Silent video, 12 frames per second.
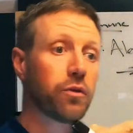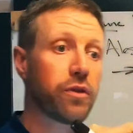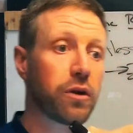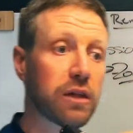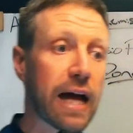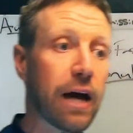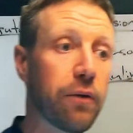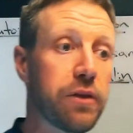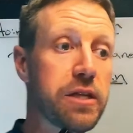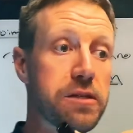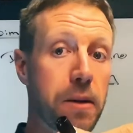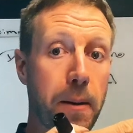that allowed
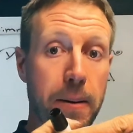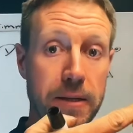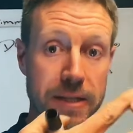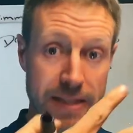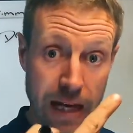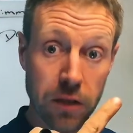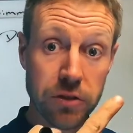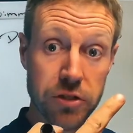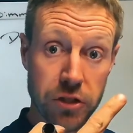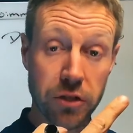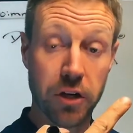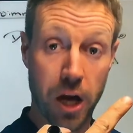these cells
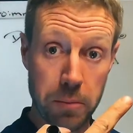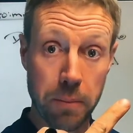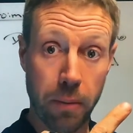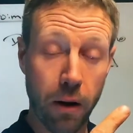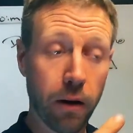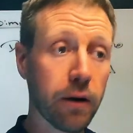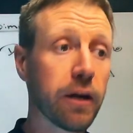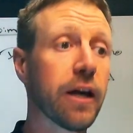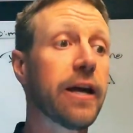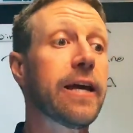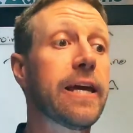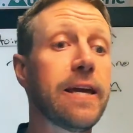to come apart,
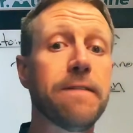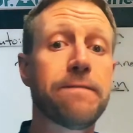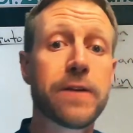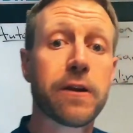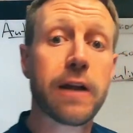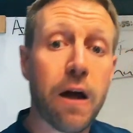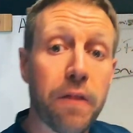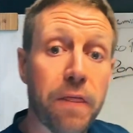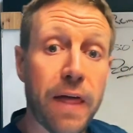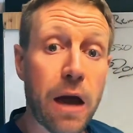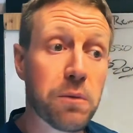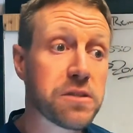he figured out that
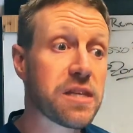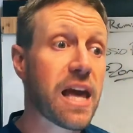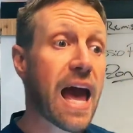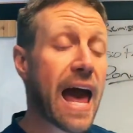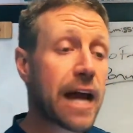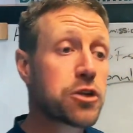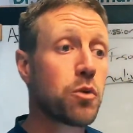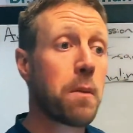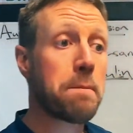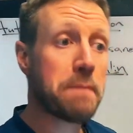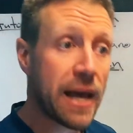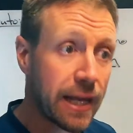that was the
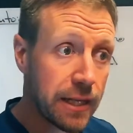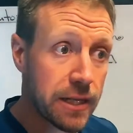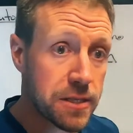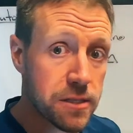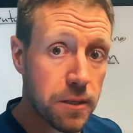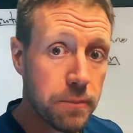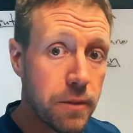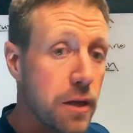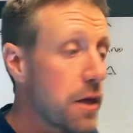actual mechanism